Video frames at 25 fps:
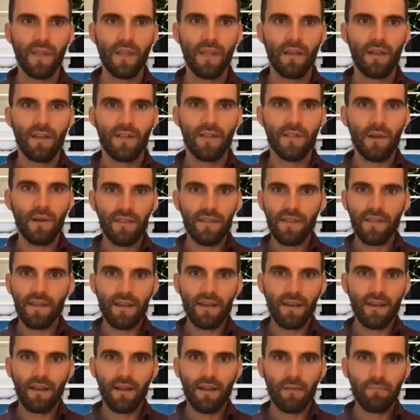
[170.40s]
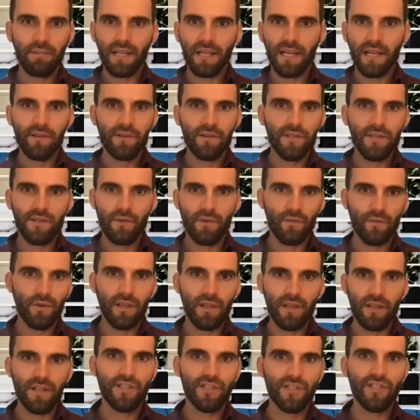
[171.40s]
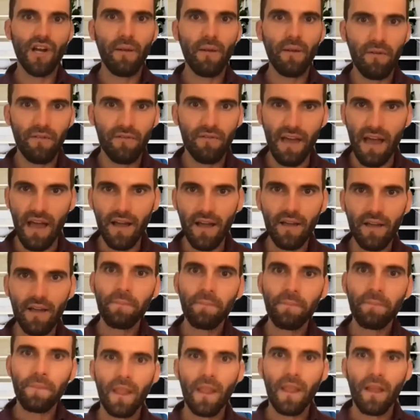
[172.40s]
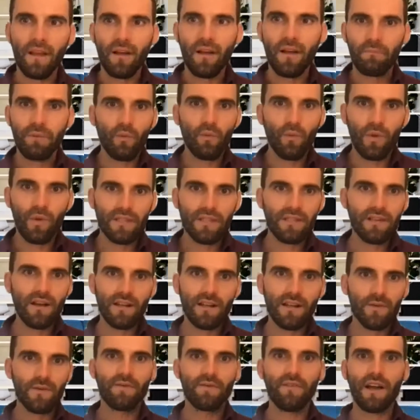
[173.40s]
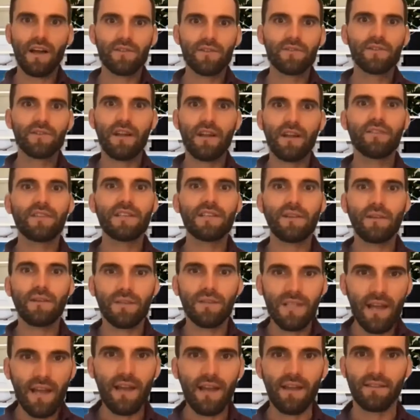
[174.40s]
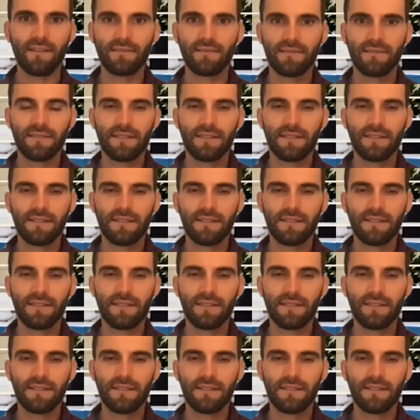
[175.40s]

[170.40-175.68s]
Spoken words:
So I think planners do a really good job of that. But we talk to advisors every single day.